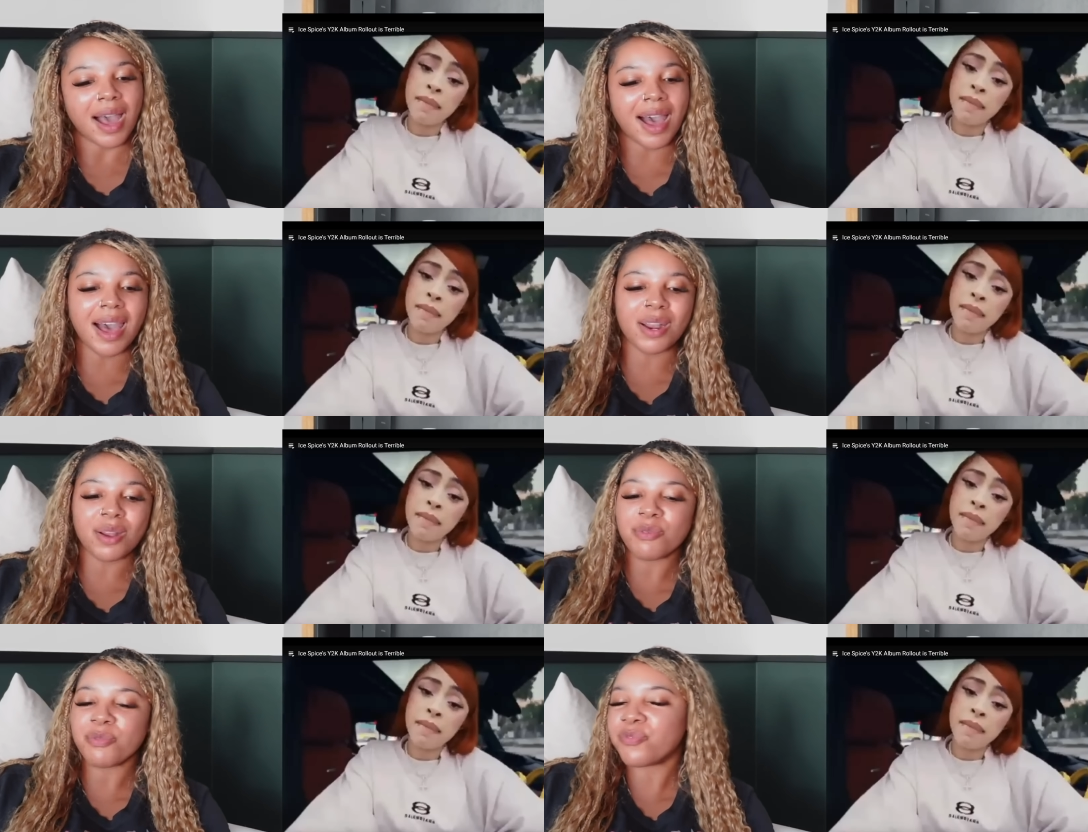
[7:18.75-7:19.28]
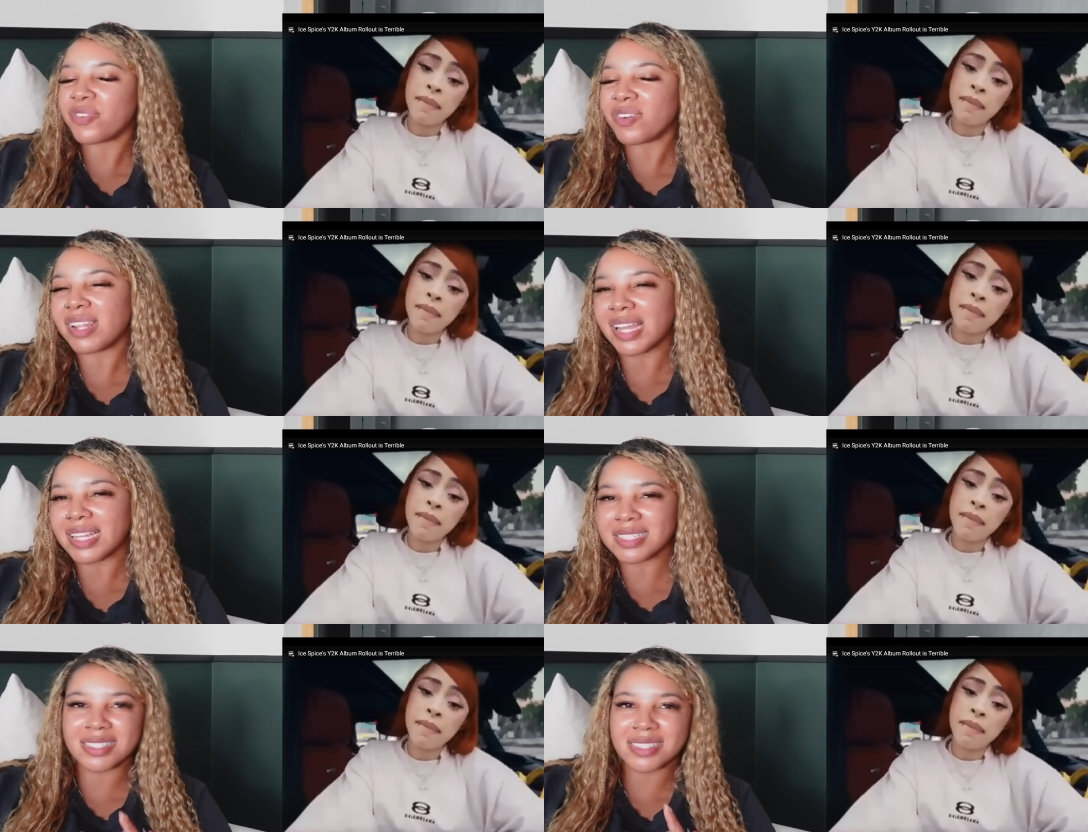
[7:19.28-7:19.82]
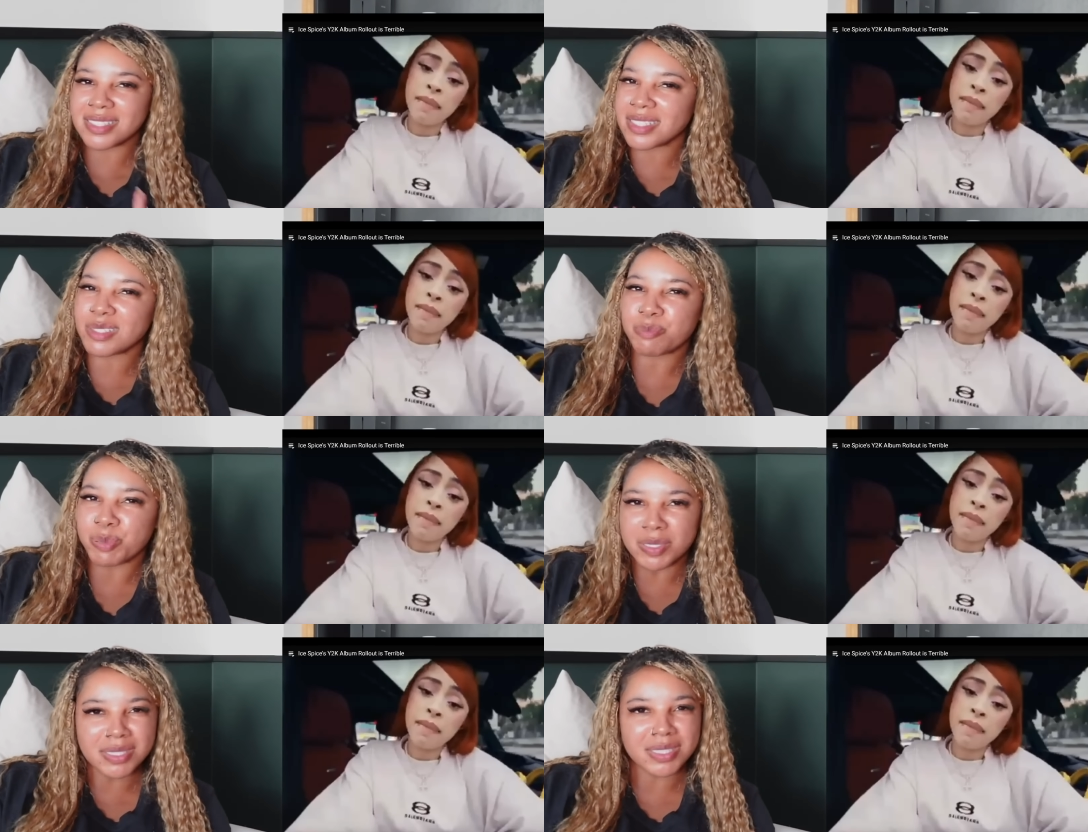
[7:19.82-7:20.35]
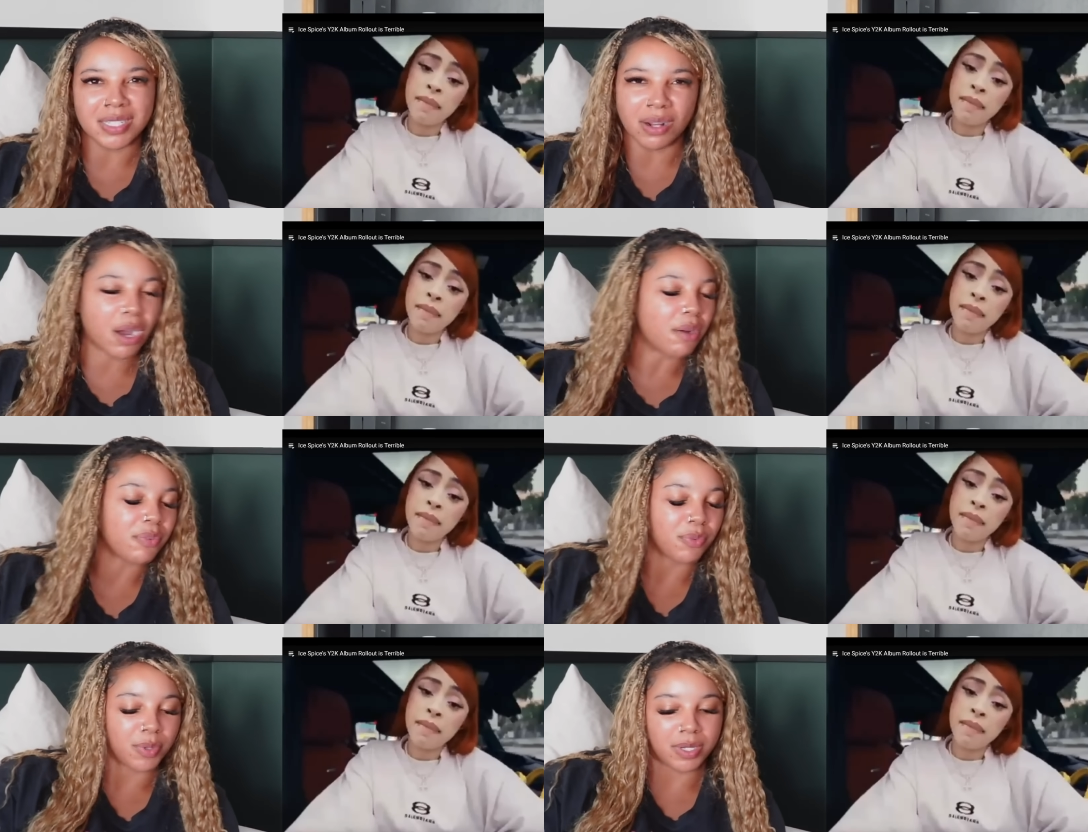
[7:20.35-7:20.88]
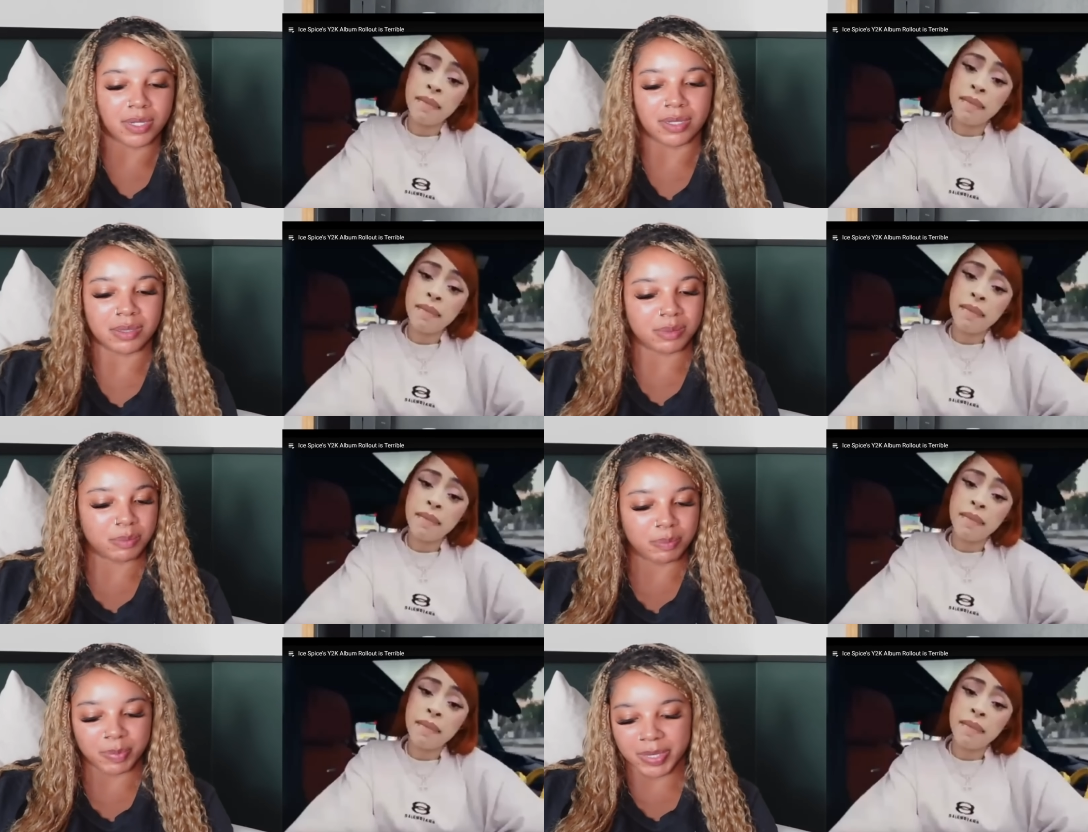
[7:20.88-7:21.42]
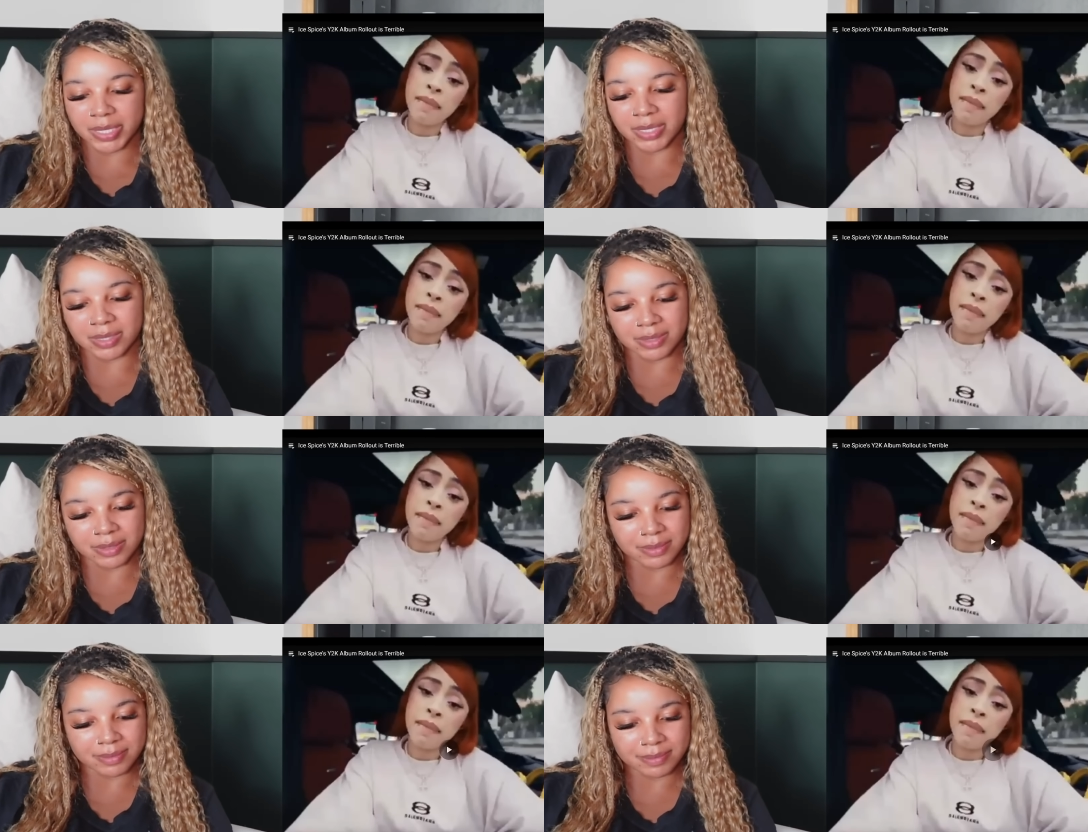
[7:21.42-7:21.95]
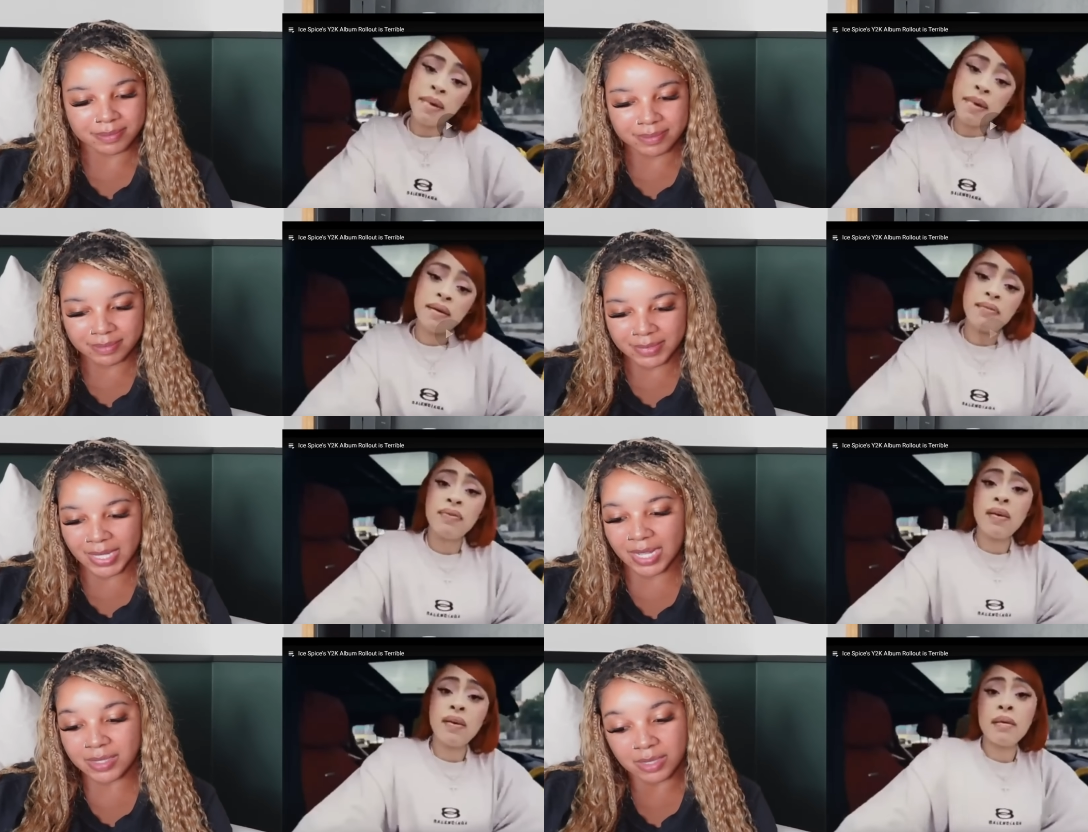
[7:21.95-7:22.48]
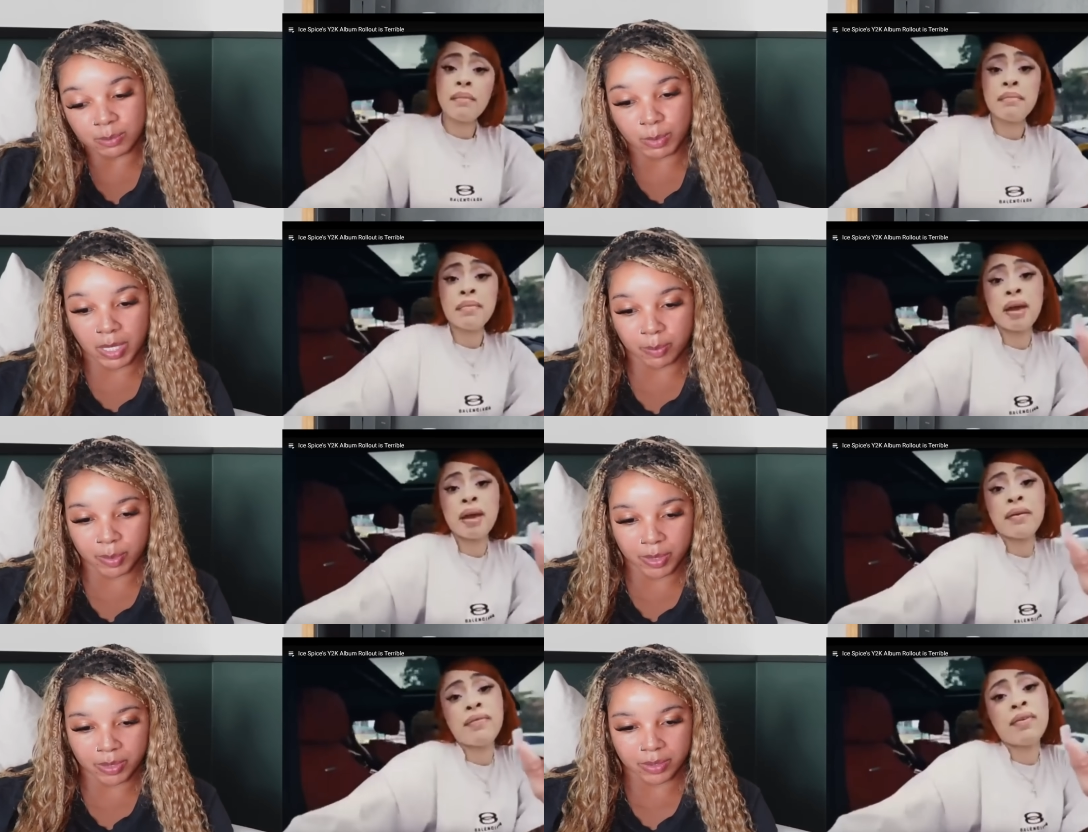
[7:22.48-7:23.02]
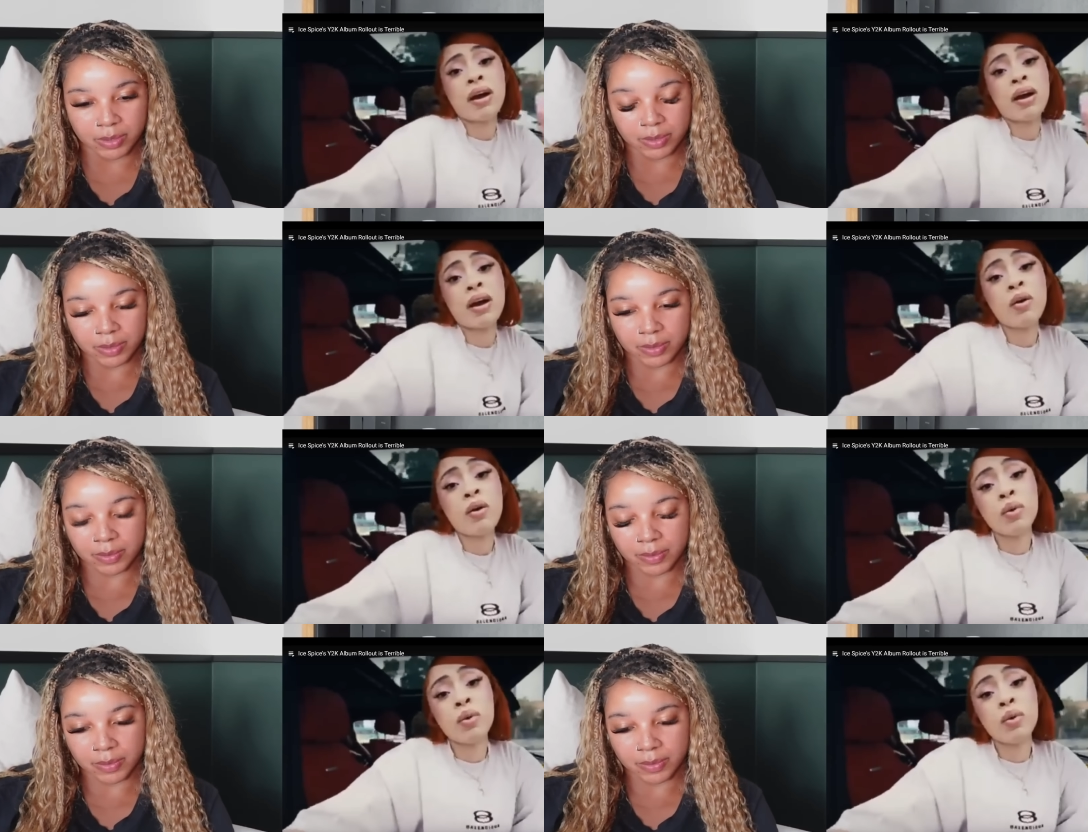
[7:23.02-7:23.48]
Speaker 1: I don't feel like she pulls it off well. But last thing, that Ice